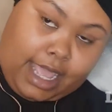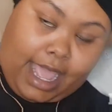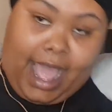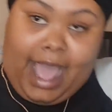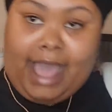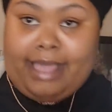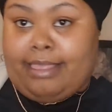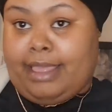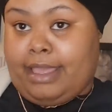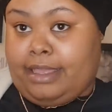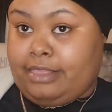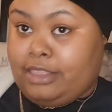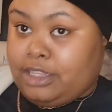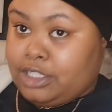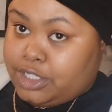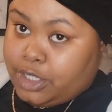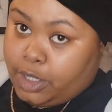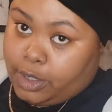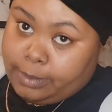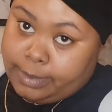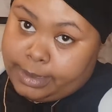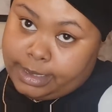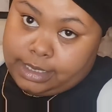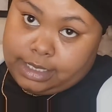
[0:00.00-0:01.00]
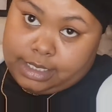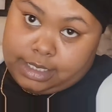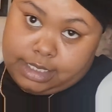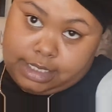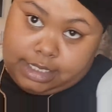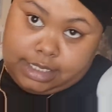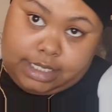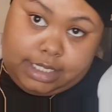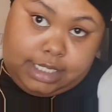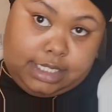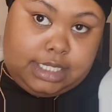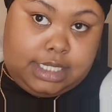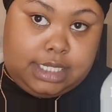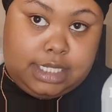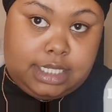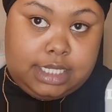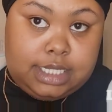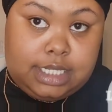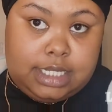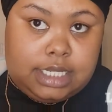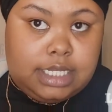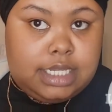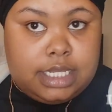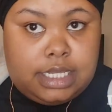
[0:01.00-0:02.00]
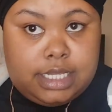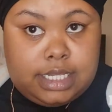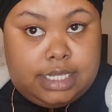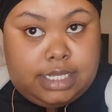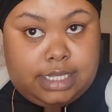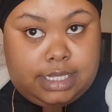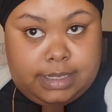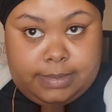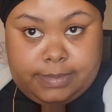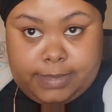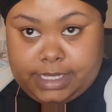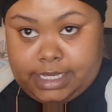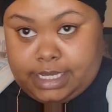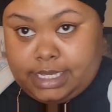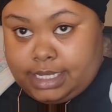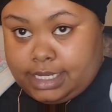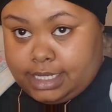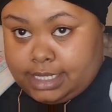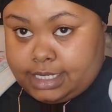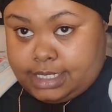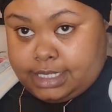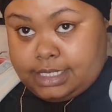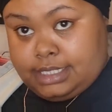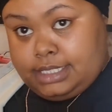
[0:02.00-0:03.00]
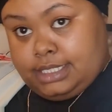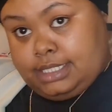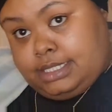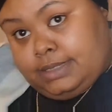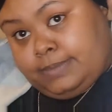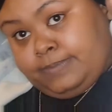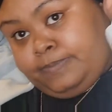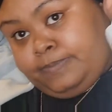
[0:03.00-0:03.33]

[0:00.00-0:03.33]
I like the turban look because